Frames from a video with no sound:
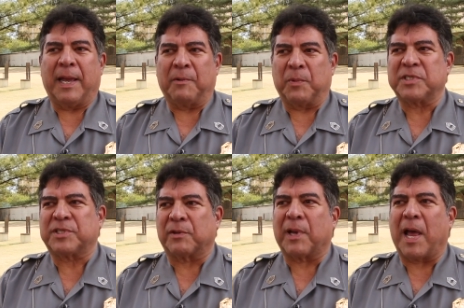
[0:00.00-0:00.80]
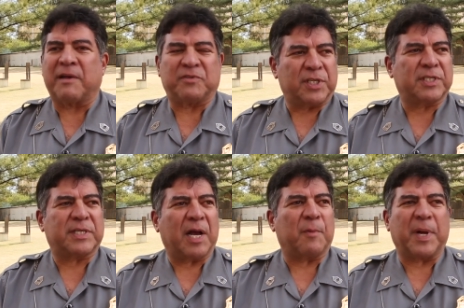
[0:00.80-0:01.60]
and risk their lives
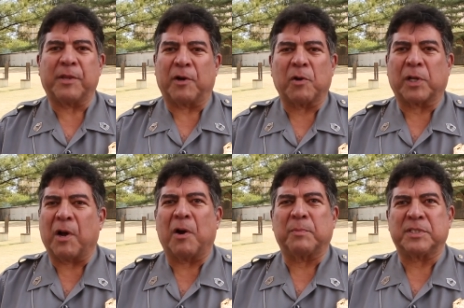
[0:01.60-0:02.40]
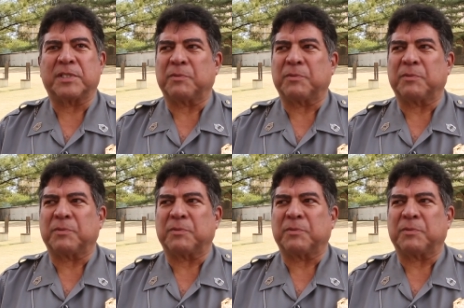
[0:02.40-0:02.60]
just to help other Oklahomans,